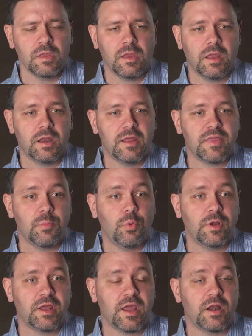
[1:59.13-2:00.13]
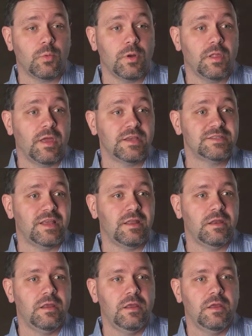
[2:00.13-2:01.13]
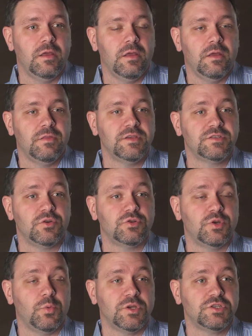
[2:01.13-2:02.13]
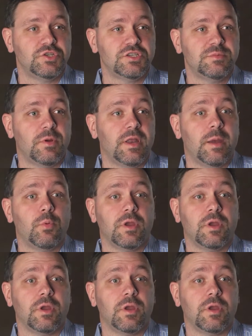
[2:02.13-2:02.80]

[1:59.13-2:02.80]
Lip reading: And at that point, I kind of realized that this surgery wasn't just about Amber